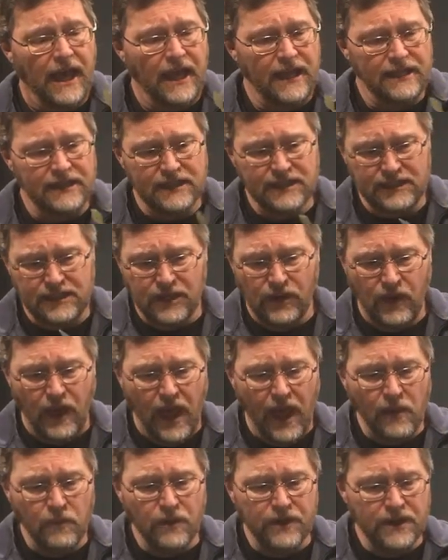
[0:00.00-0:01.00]
You
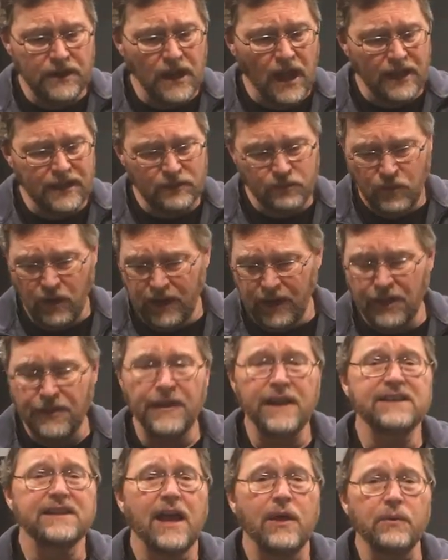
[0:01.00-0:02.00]
know, one of the
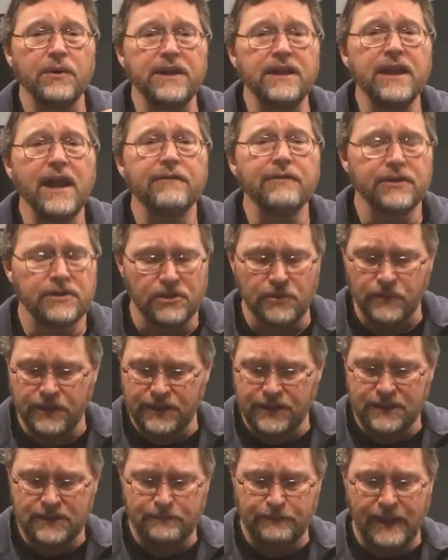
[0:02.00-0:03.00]
things I would never do
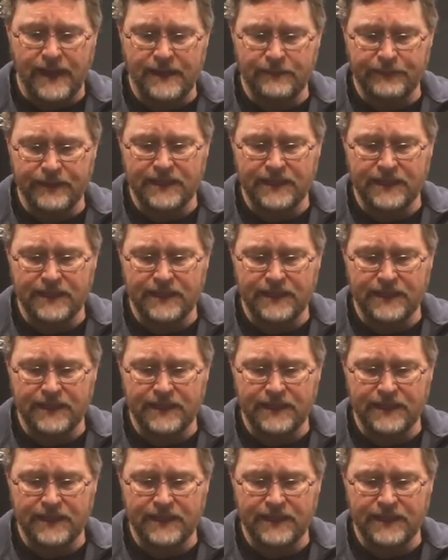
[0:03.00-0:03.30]
with this bait,